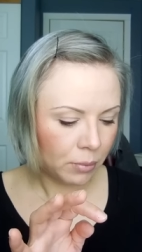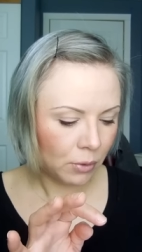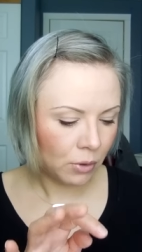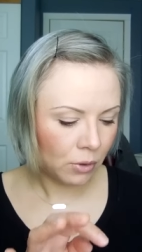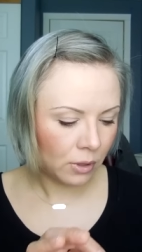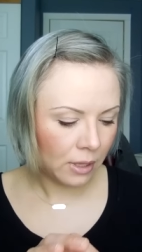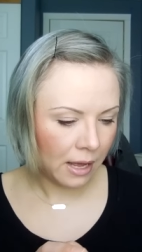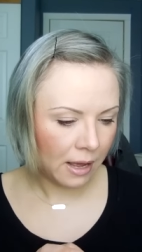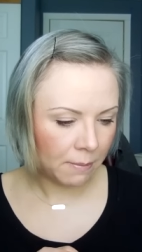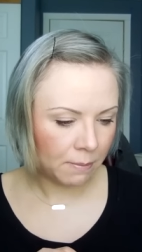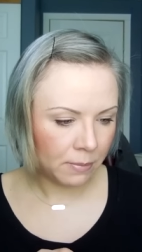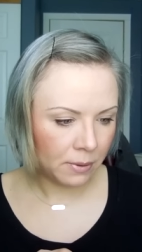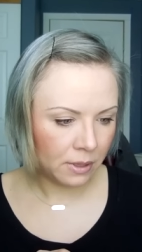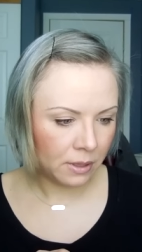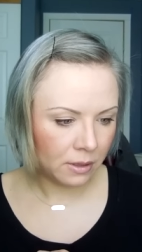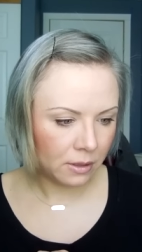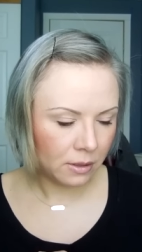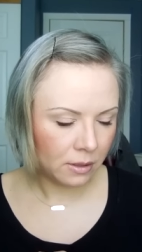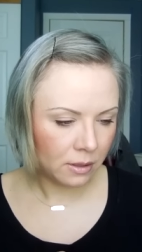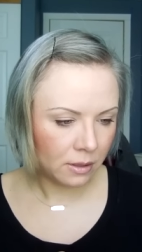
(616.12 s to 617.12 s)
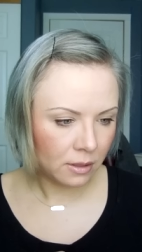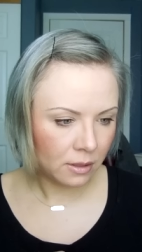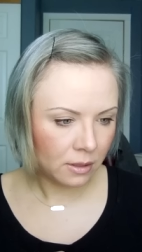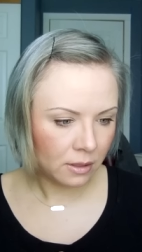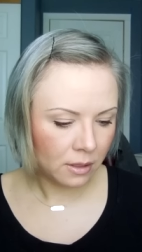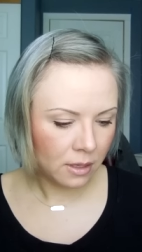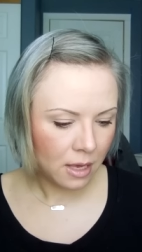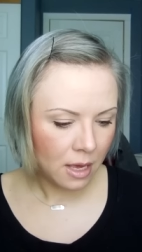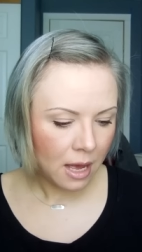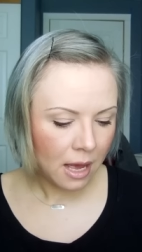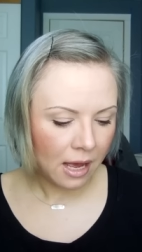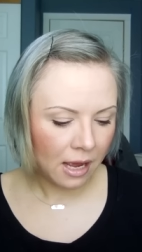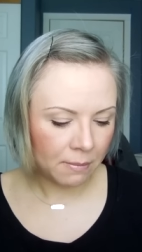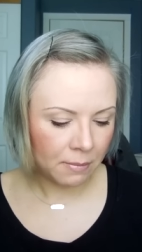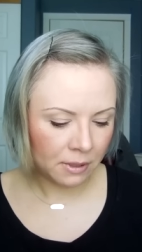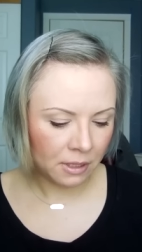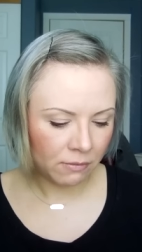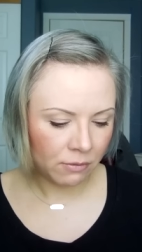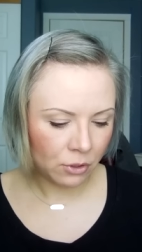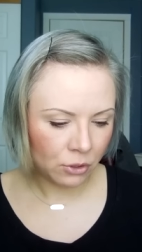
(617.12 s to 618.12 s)
pull up, I
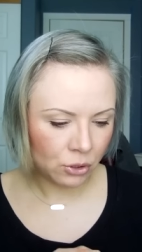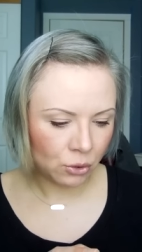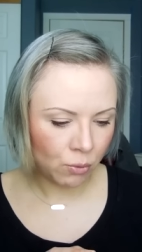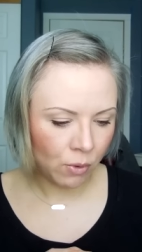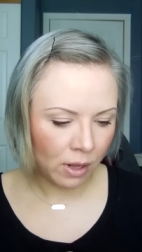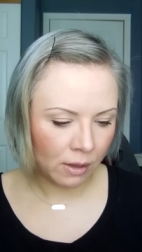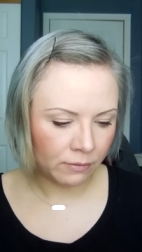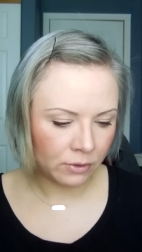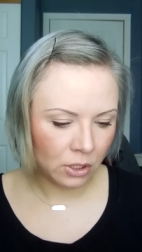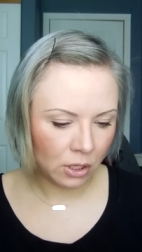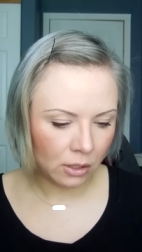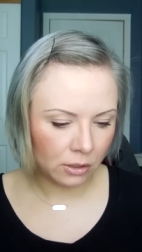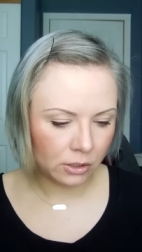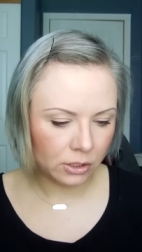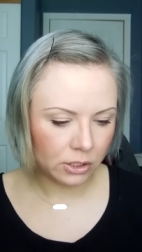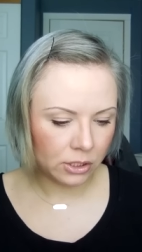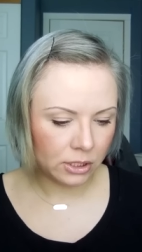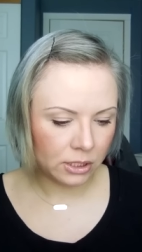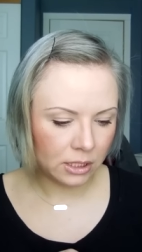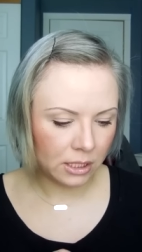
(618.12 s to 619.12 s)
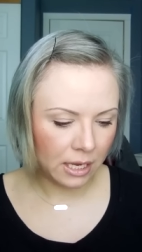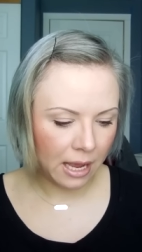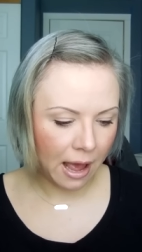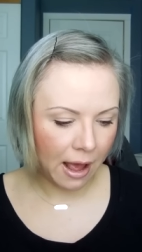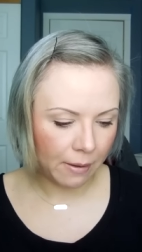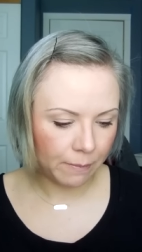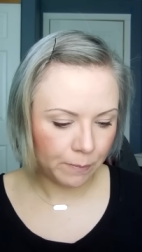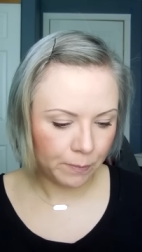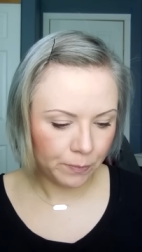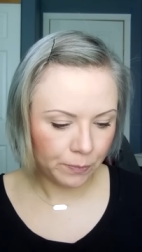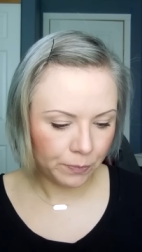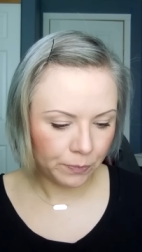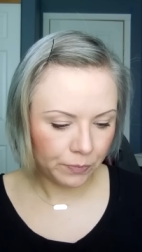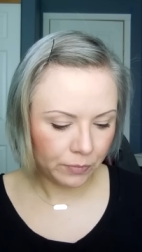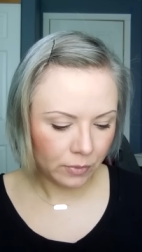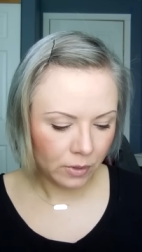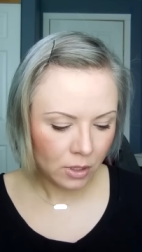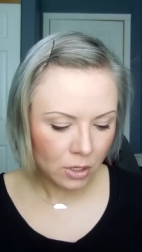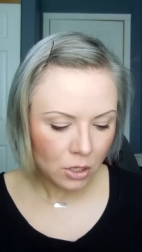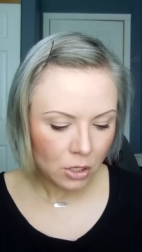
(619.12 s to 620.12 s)
believe they're $12. Yeah.
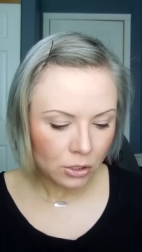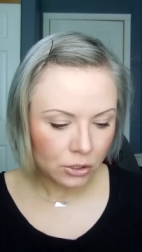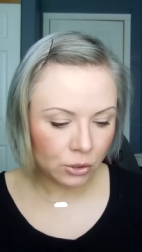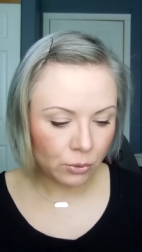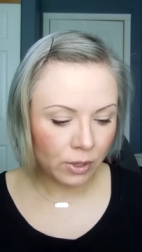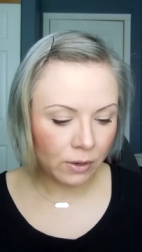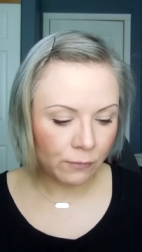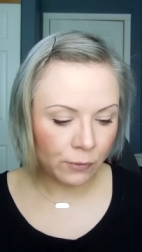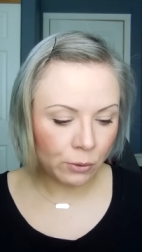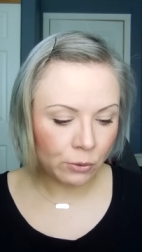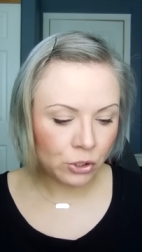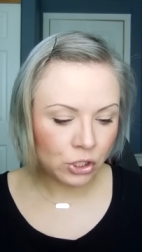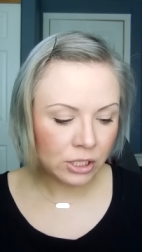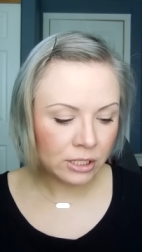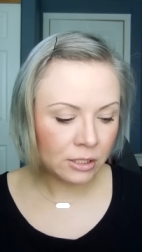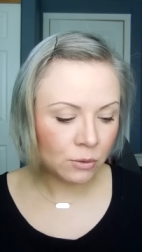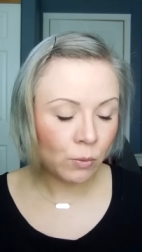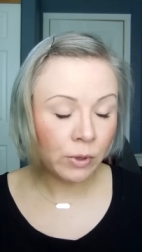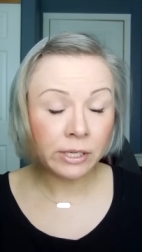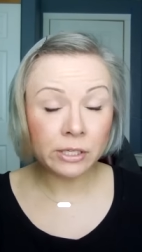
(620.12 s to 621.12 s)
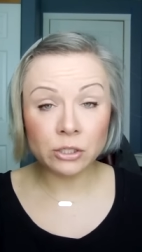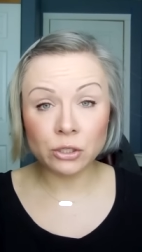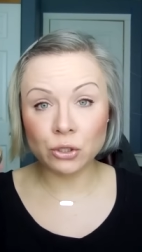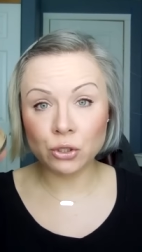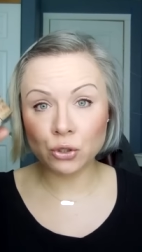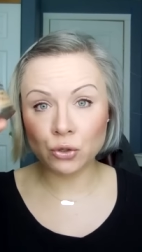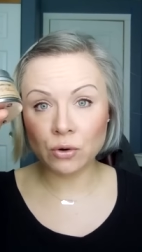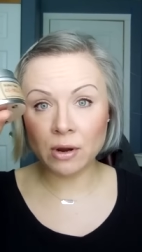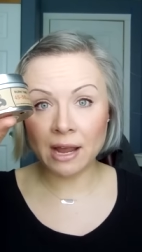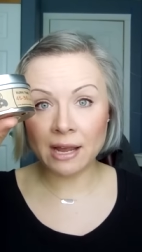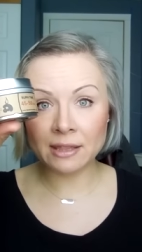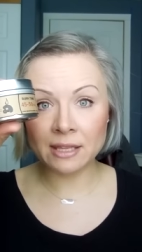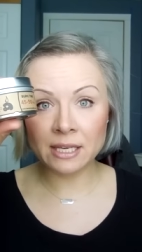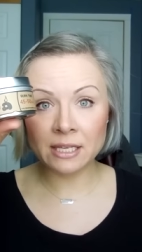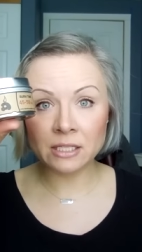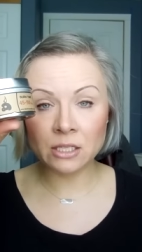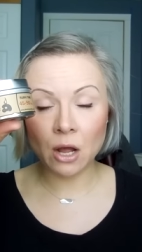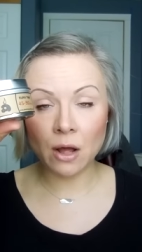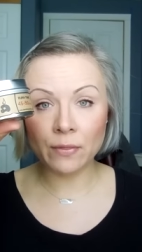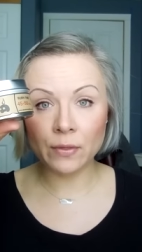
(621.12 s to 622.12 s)
So if you just wanted to try
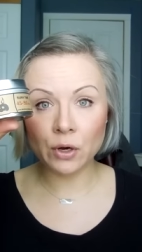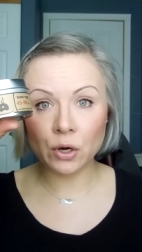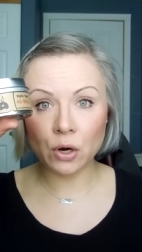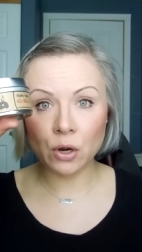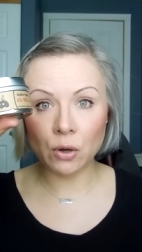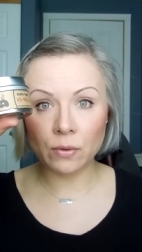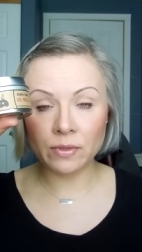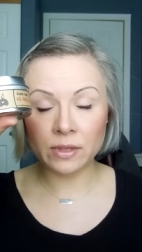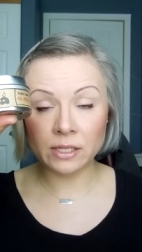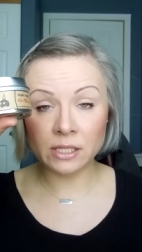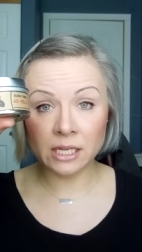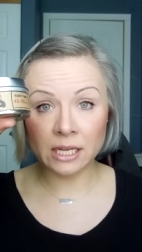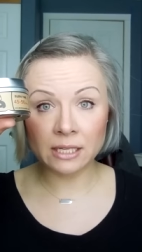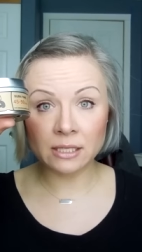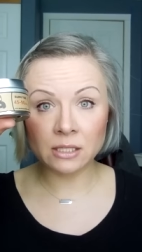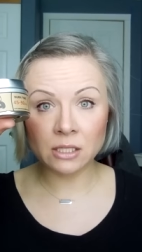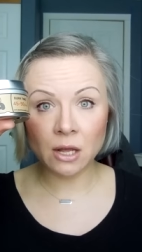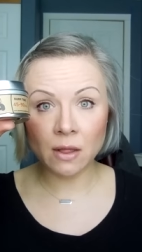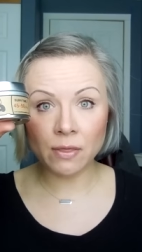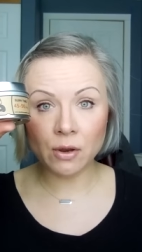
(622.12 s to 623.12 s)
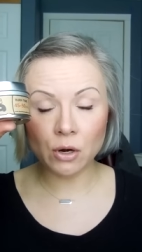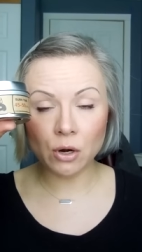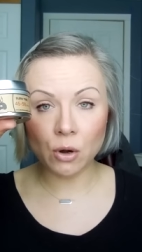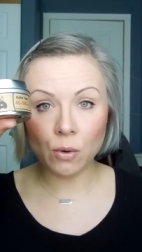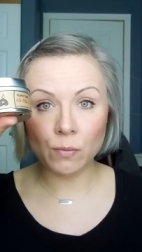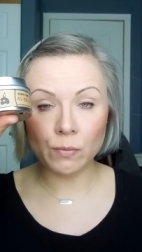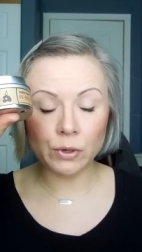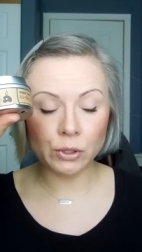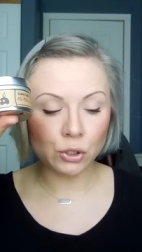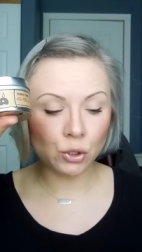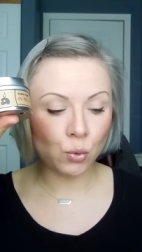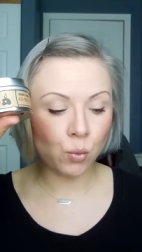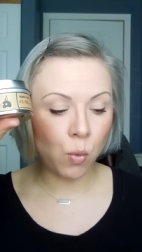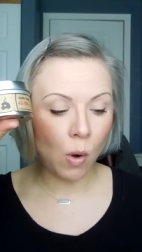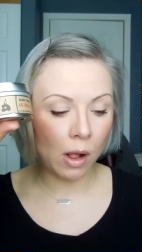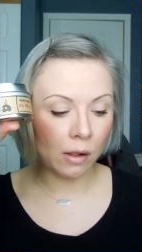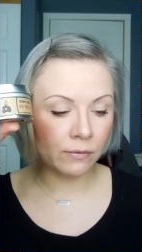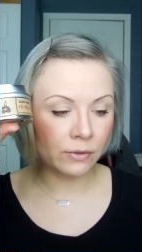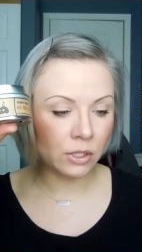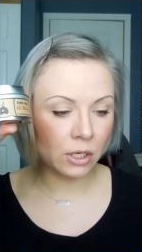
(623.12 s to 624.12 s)
these on their own, the tins on their own, they're
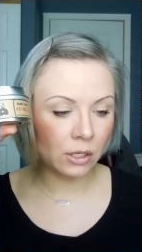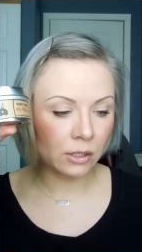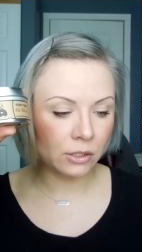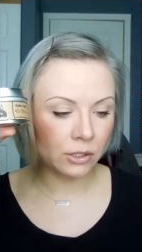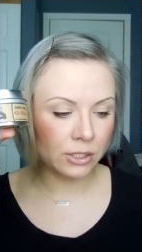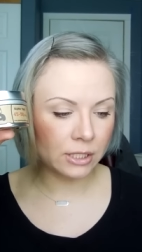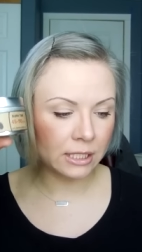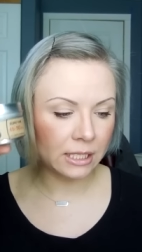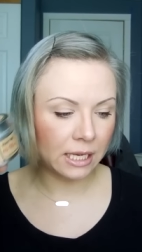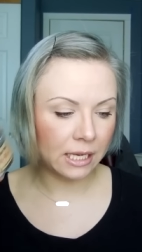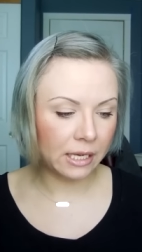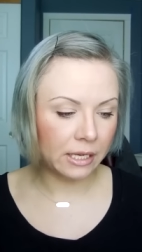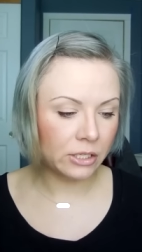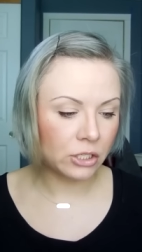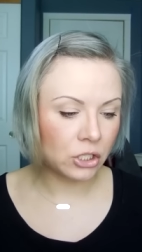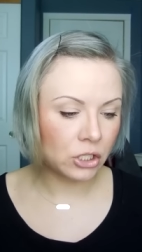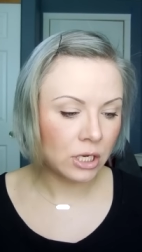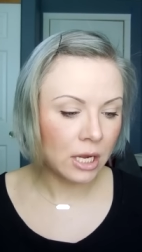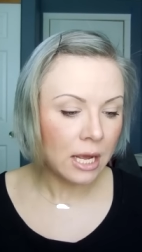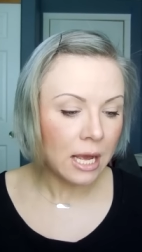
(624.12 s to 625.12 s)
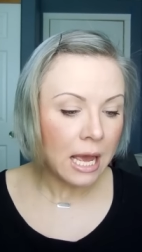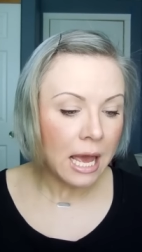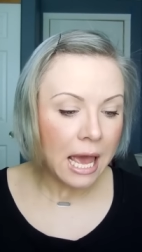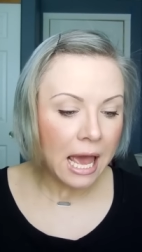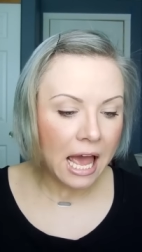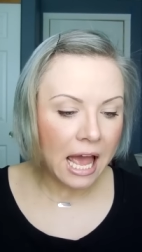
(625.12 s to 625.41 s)
$12 each.